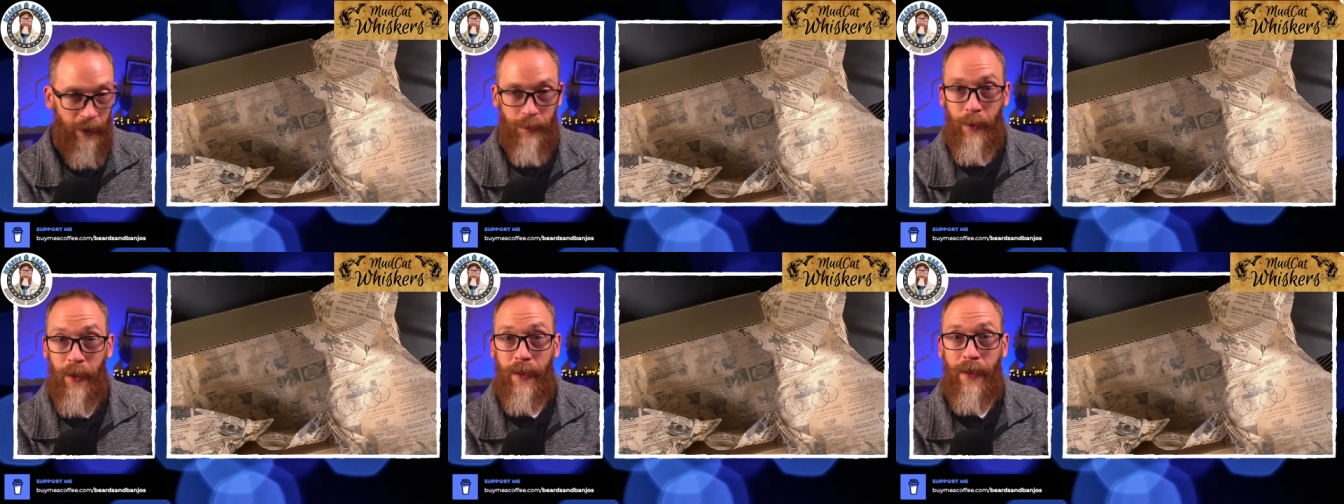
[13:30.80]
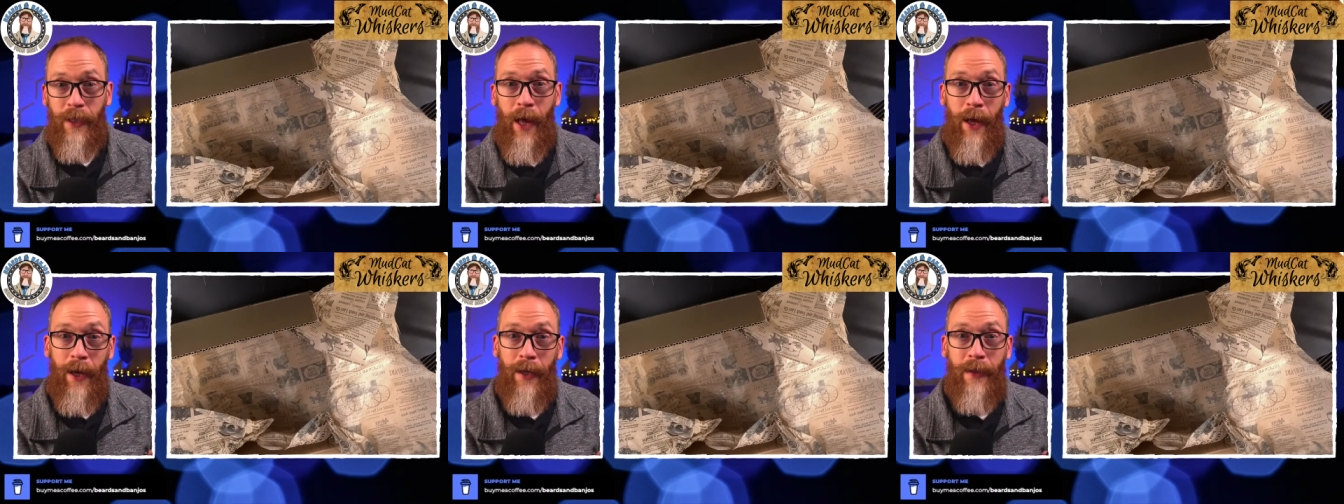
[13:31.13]

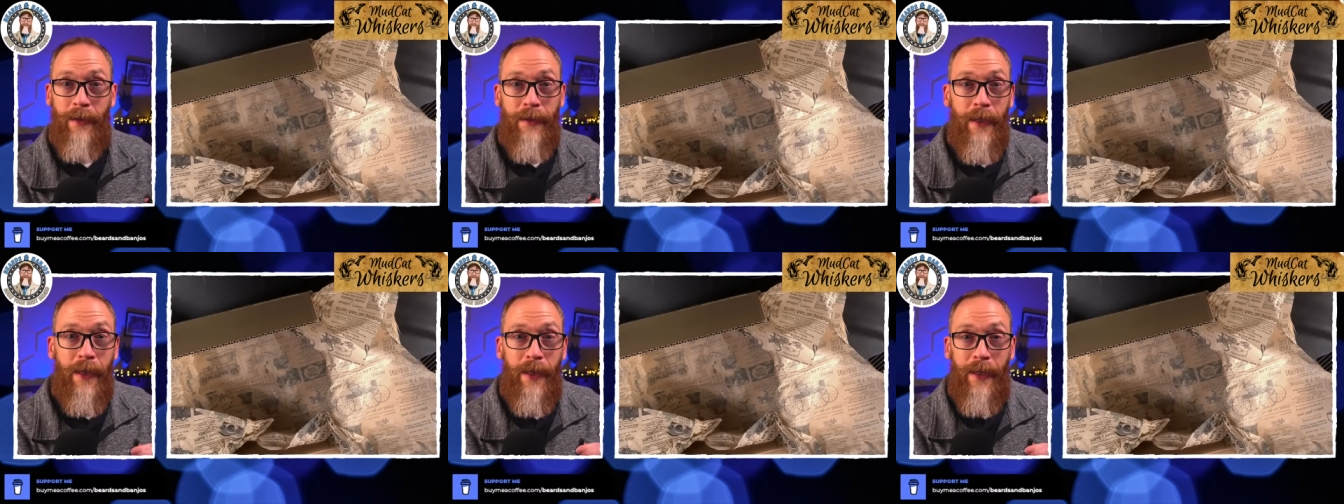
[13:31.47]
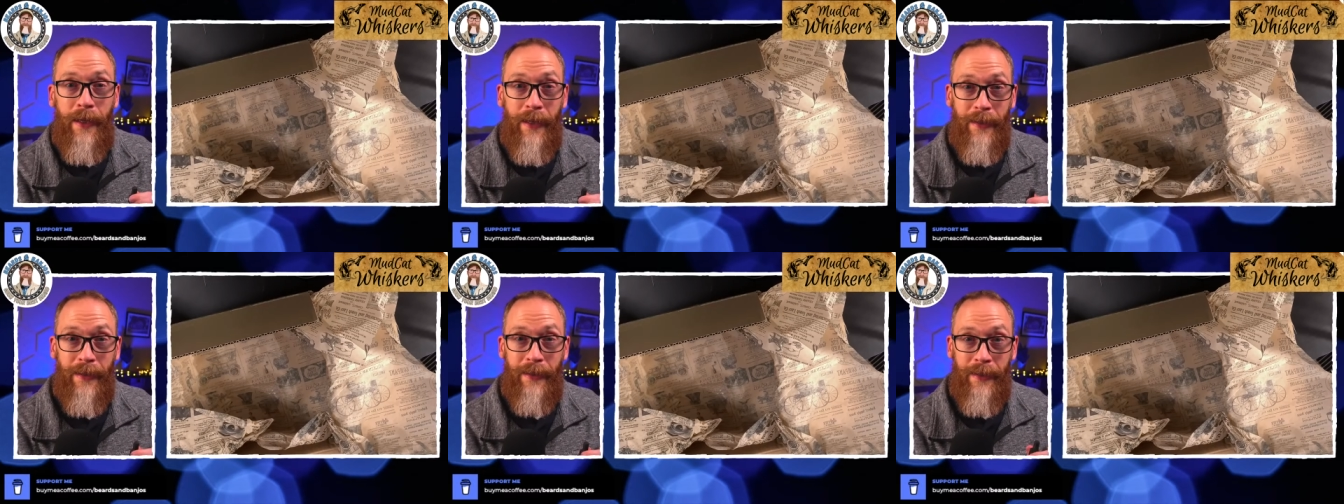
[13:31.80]
But
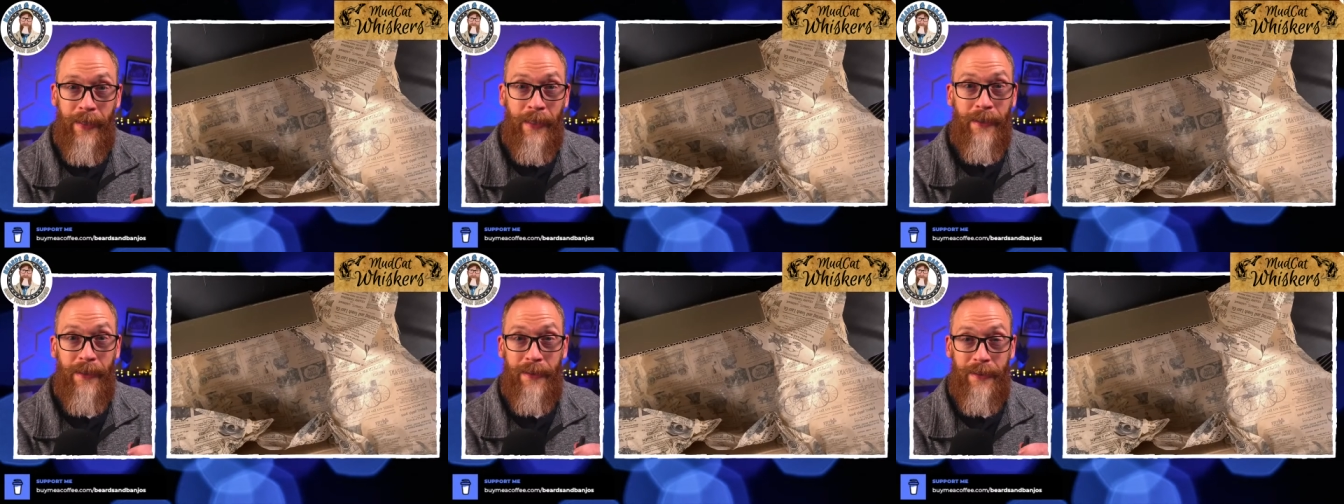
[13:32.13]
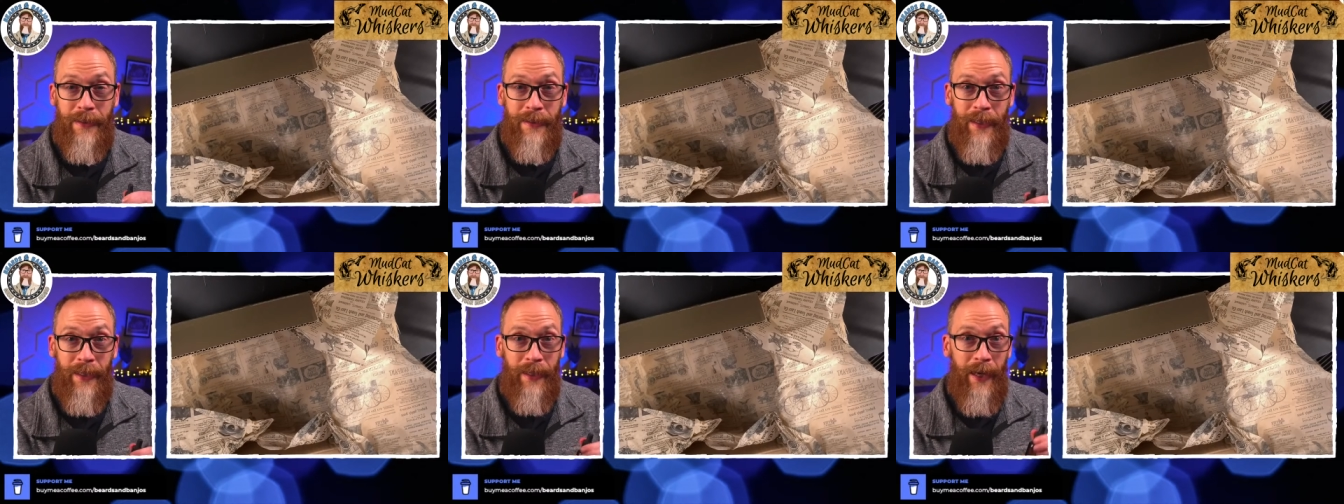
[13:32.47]
needless to
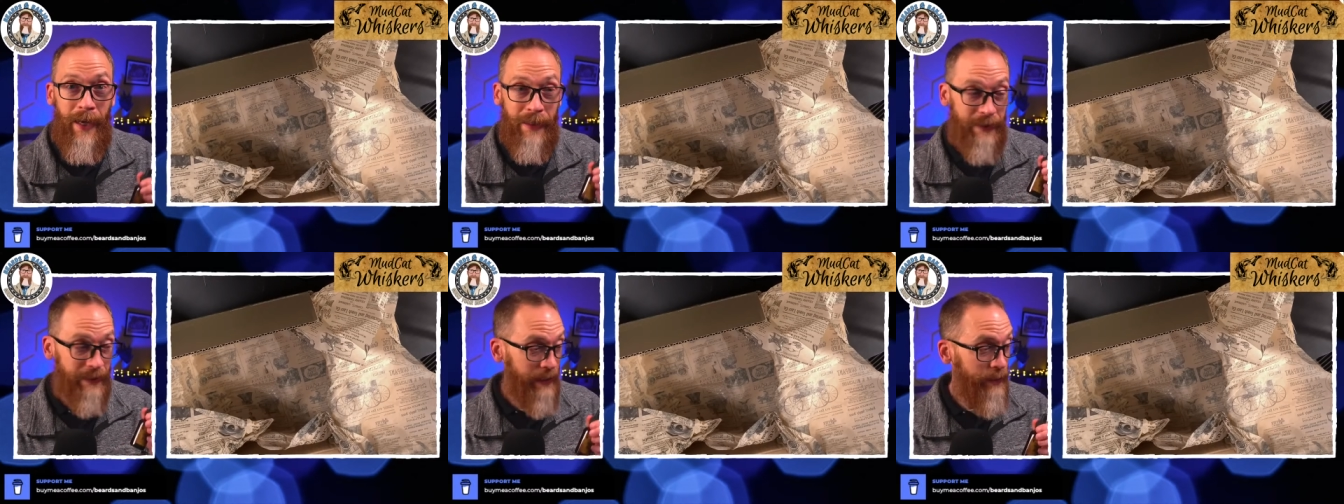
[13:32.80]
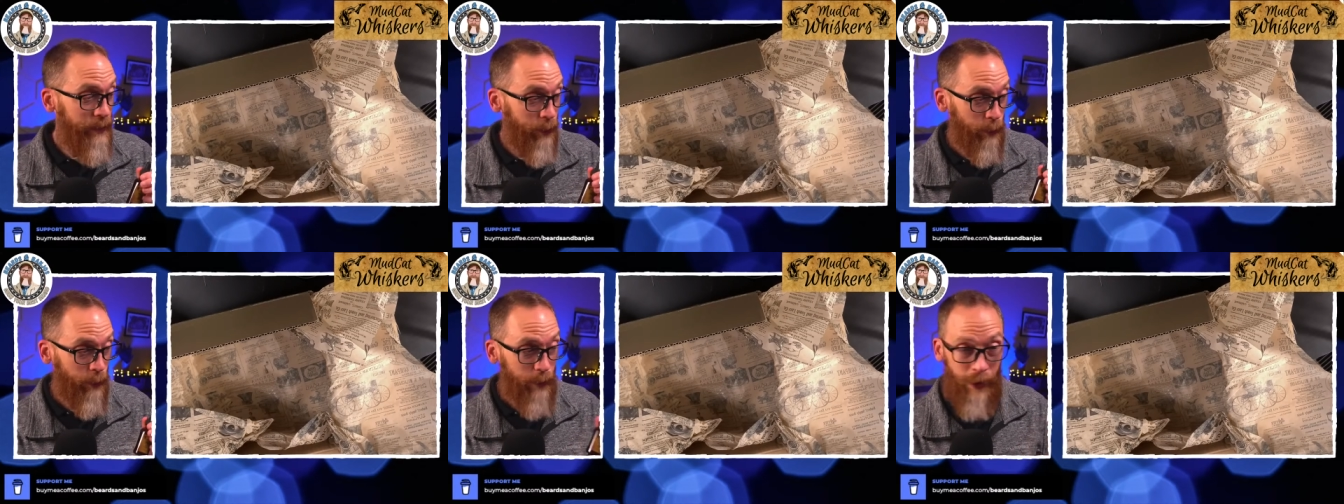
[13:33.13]
say, guys,
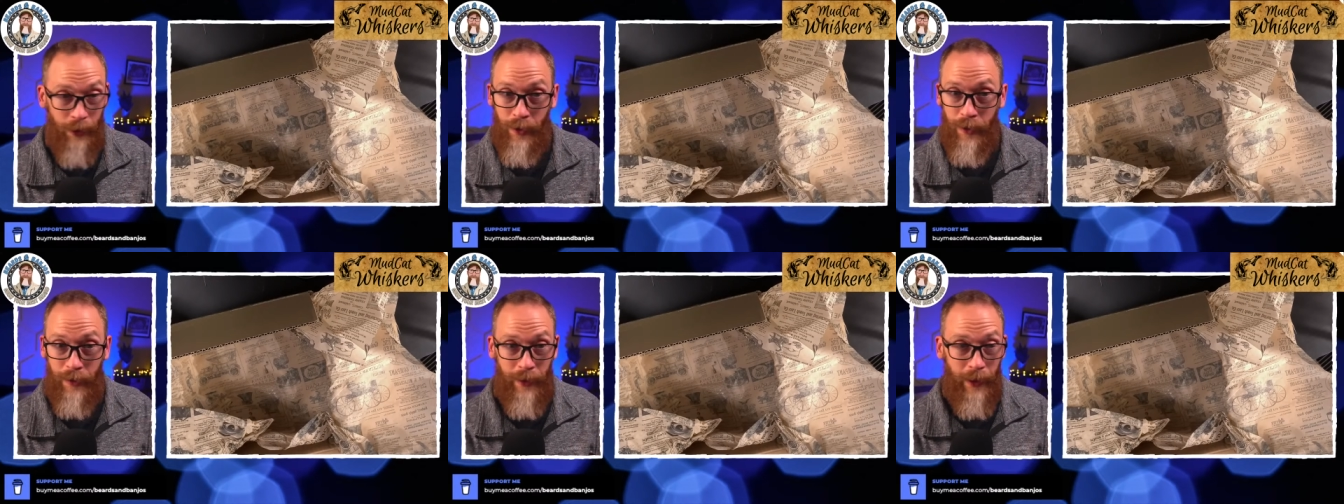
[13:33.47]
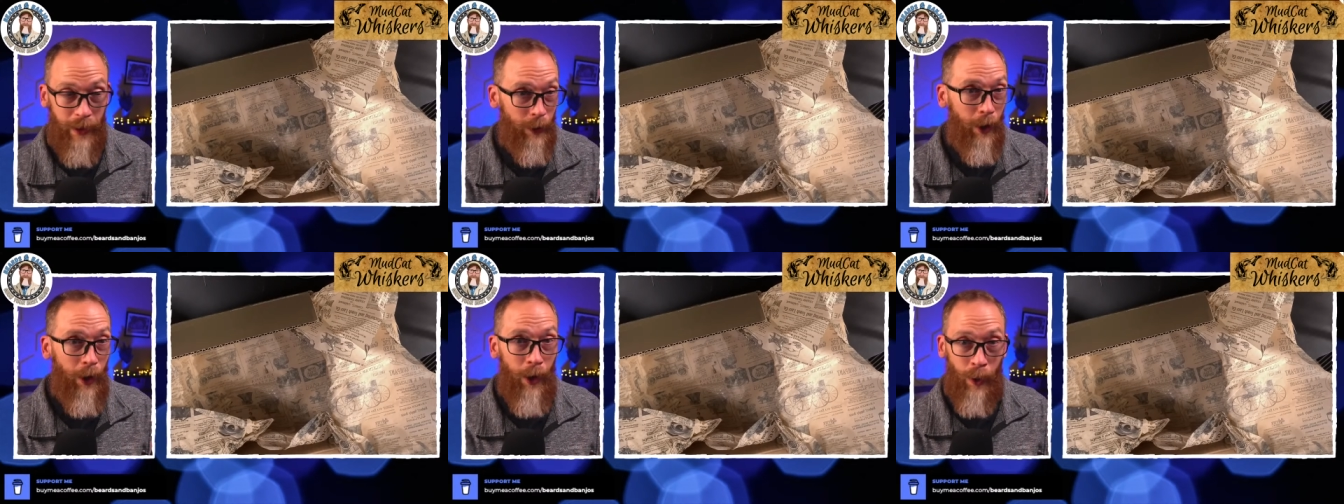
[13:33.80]
these are good.
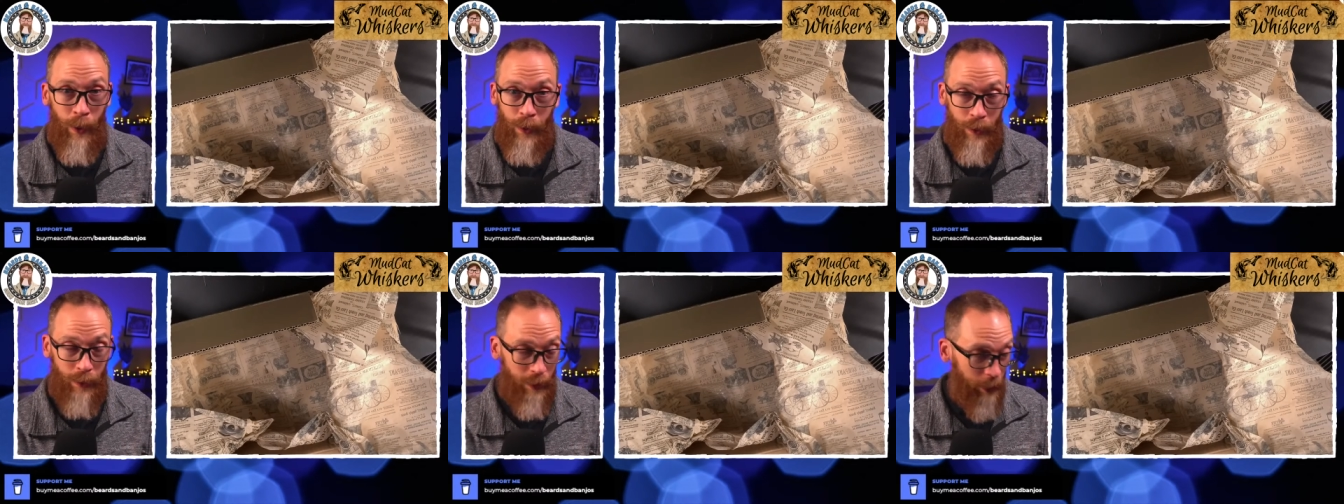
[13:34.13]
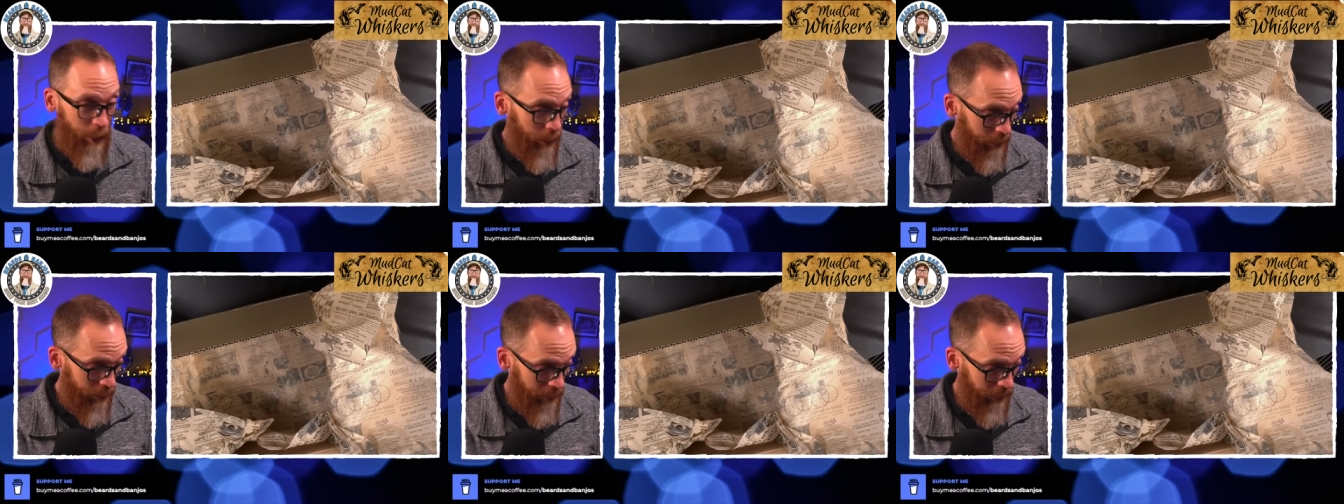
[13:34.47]
They're all
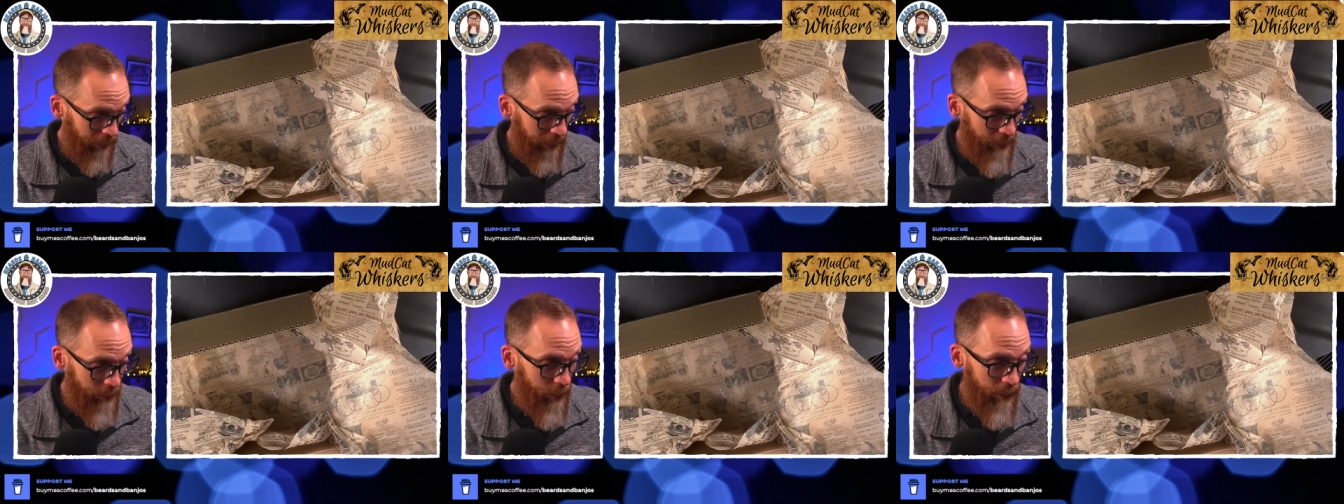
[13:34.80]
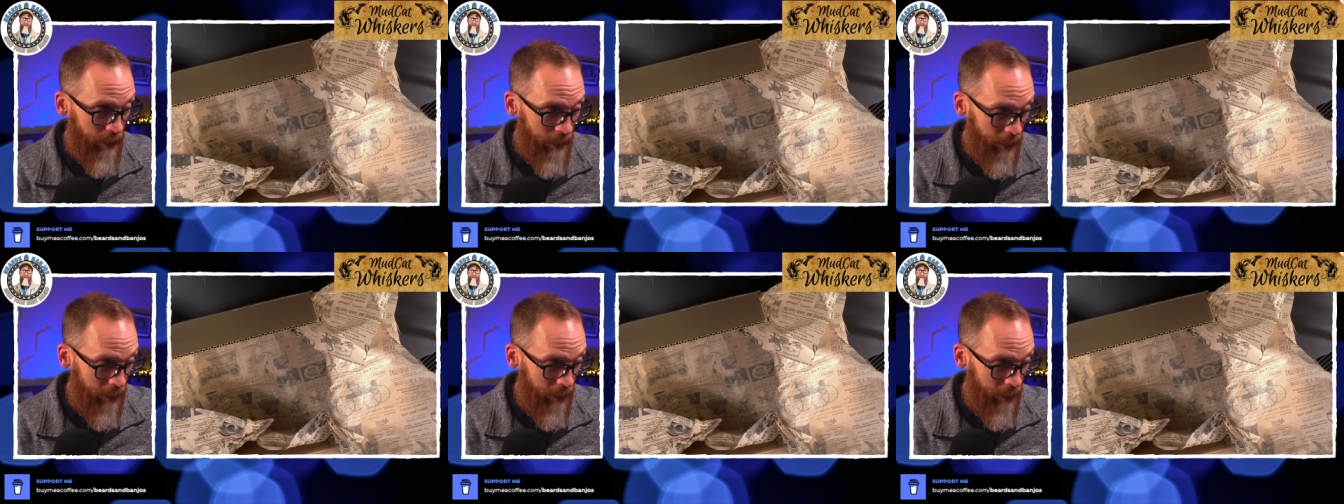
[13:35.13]
good into the